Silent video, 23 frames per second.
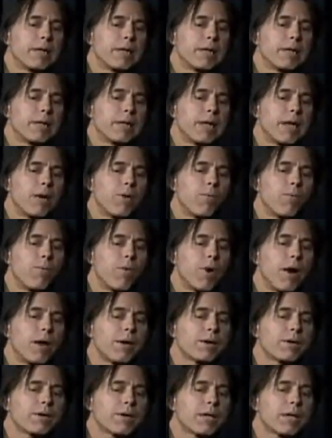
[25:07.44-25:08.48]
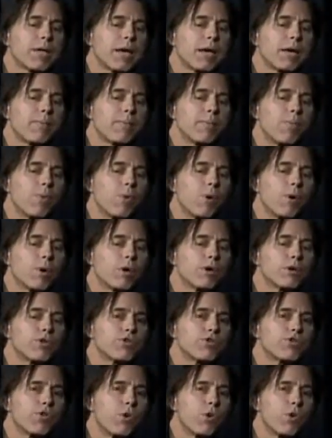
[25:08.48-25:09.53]
they want to get more
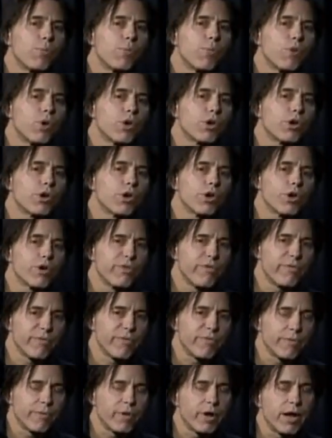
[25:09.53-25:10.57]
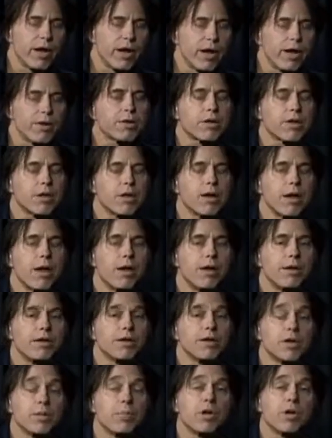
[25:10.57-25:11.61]
control, more and
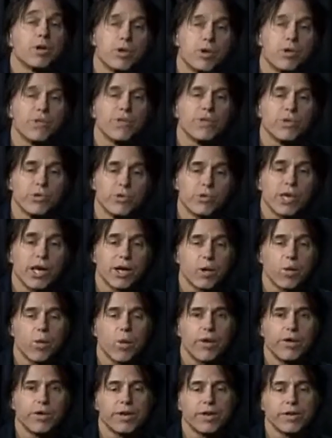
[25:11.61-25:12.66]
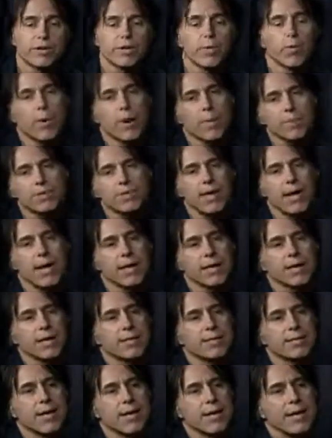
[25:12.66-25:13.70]
it's going to be curfews and quarantines. So what I'm saying
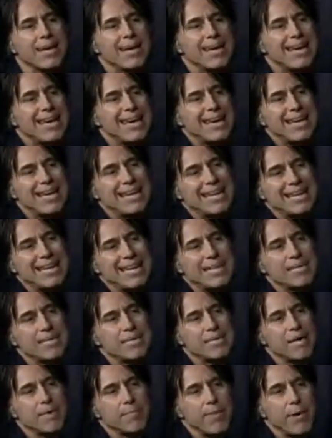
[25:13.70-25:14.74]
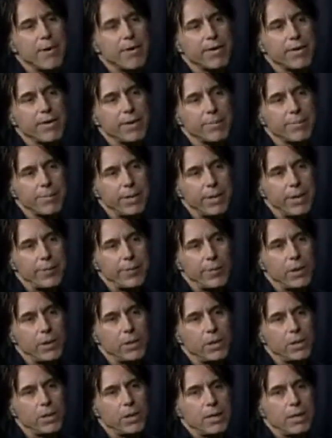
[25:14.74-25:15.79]
is that unless the American
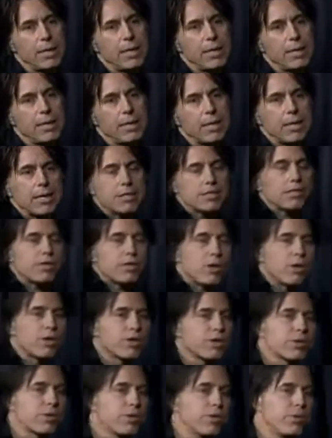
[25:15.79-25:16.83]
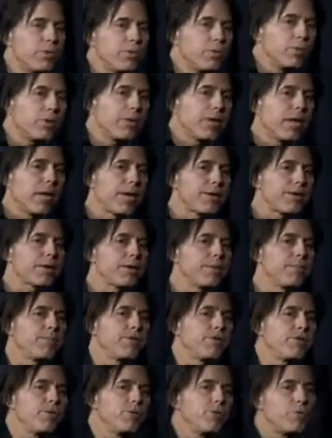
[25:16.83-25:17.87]
people start to get some
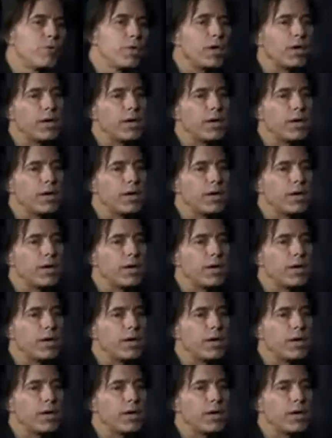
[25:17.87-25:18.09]
new